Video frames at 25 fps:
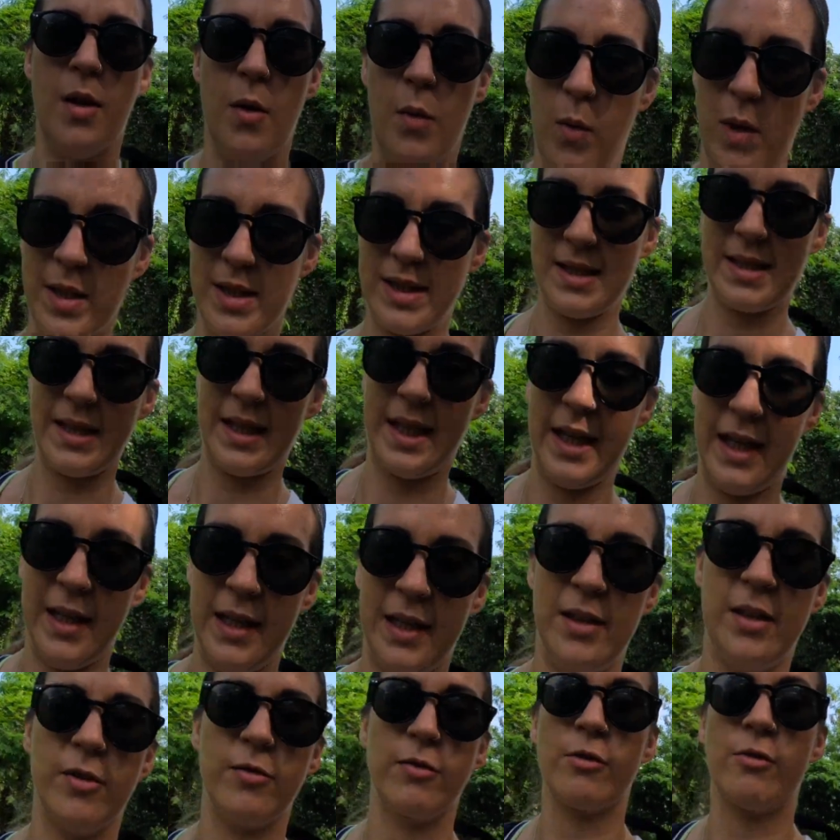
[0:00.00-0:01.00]
Once
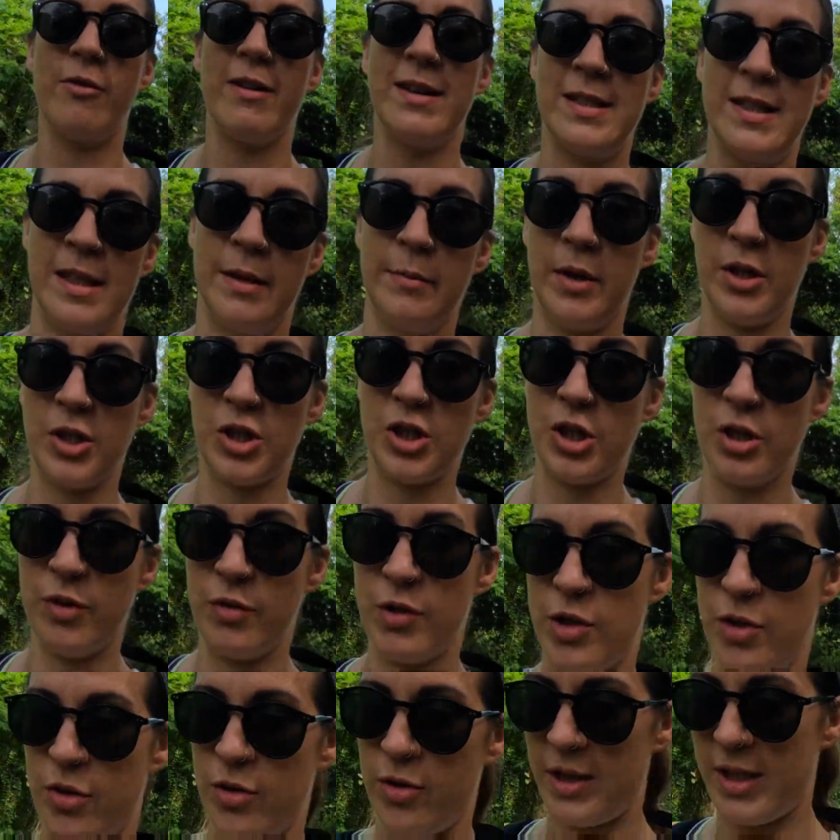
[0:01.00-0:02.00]
again, regretting my
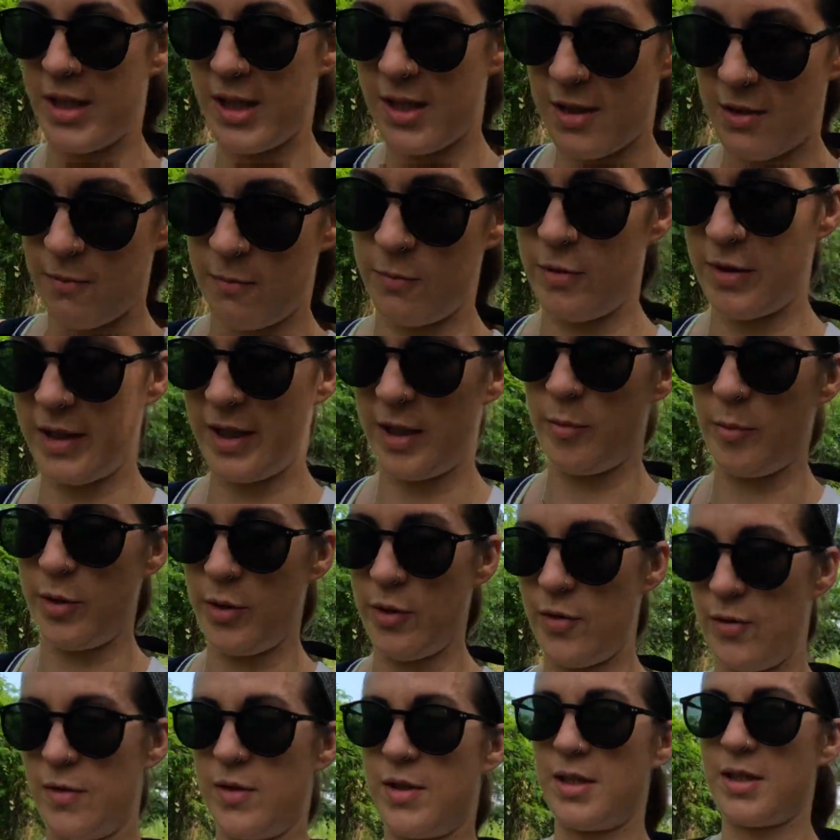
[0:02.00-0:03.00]
shoe choice. Walking
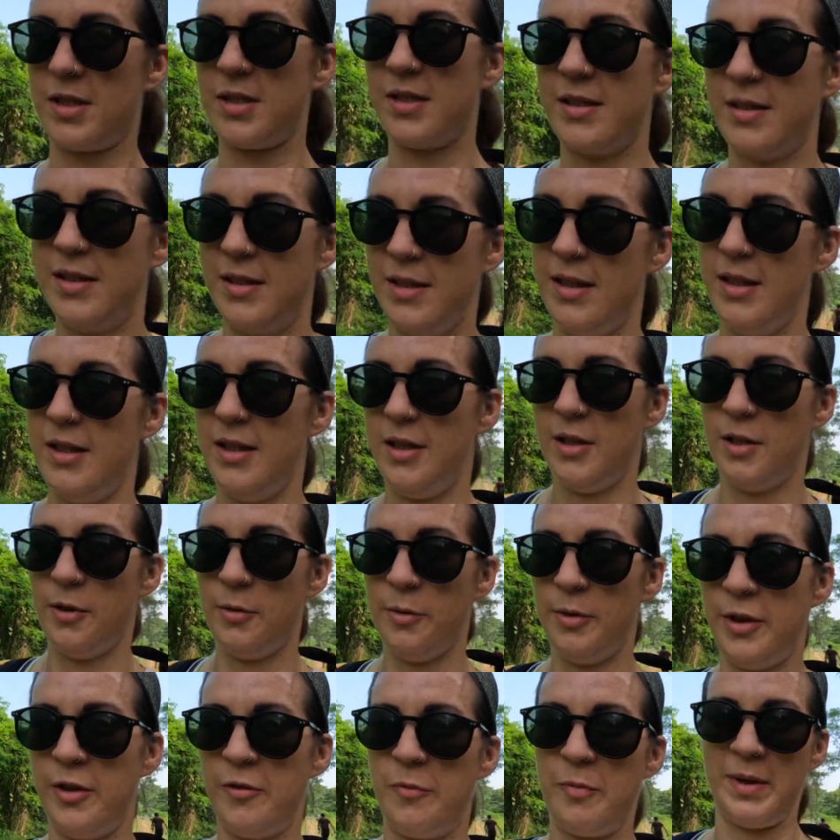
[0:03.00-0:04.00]
boots
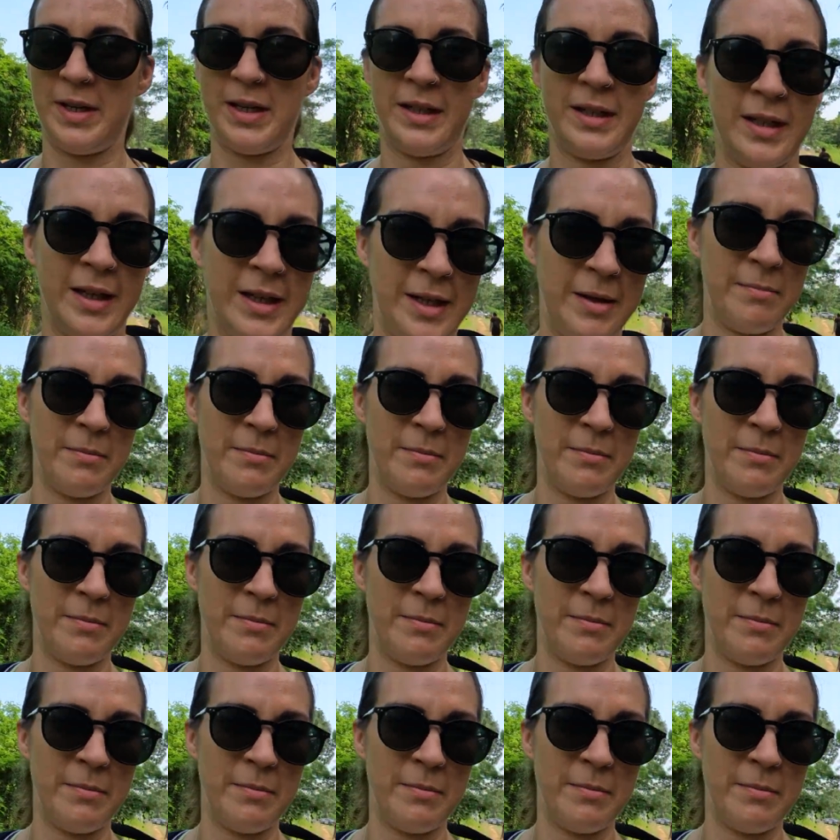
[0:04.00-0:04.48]
would have been a